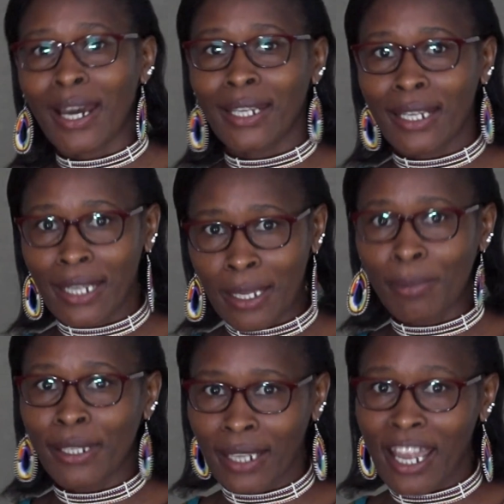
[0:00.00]
an
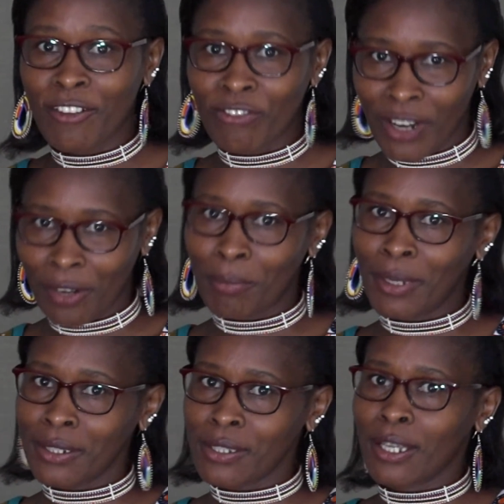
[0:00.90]
enabling
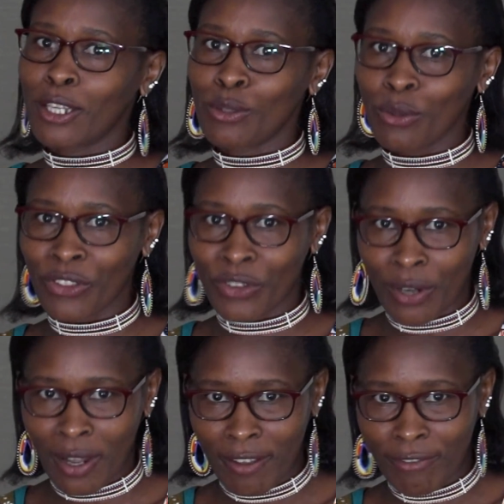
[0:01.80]
environment to
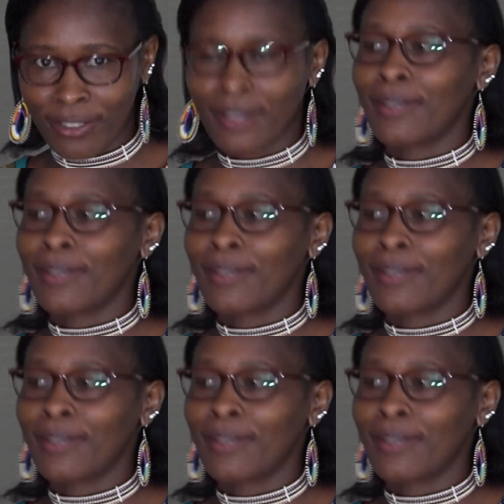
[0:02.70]
thrive.